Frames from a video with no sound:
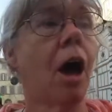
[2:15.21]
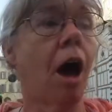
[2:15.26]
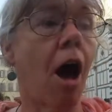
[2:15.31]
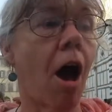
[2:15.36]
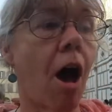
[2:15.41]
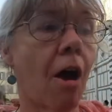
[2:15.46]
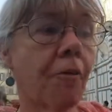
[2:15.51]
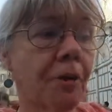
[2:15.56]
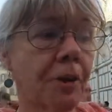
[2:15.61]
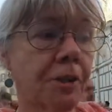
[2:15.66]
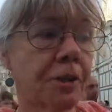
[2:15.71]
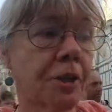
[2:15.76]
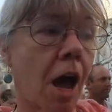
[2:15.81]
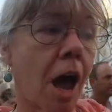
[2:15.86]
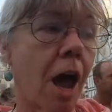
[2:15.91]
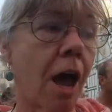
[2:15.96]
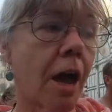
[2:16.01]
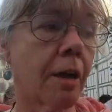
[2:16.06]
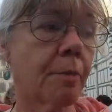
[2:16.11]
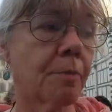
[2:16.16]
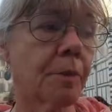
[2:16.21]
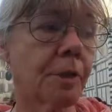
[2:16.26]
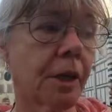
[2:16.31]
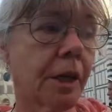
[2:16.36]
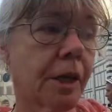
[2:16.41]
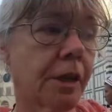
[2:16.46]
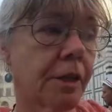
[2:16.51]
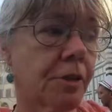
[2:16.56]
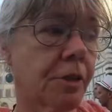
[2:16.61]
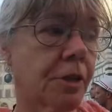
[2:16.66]
Oftentimes
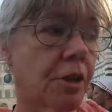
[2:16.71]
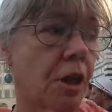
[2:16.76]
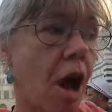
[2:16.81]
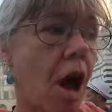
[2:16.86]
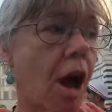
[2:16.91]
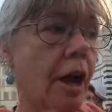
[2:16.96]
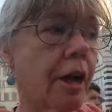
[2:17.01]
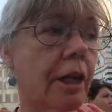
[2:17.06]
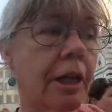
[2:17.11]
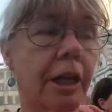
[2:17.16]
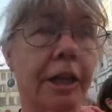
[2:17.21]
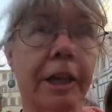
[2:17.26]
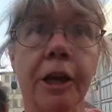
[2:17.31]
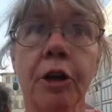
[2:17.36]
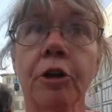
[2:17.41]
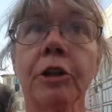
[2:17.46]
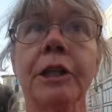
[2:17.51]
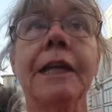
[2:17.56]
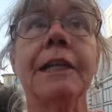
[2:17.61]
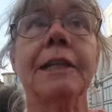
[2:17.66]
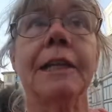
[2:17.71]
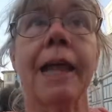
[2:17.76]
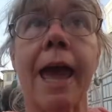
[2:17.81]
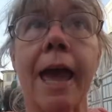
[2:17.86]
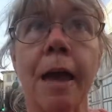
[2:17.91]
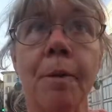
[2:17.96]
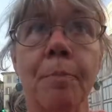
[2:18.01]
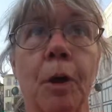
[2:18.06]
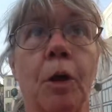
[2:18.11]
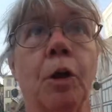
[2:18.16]
it is not clearly
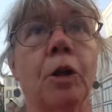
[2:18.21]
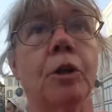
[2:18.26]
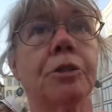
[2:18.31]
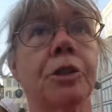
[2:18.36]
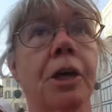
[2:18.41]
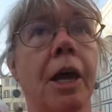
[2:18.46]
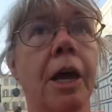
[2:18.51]
labeled,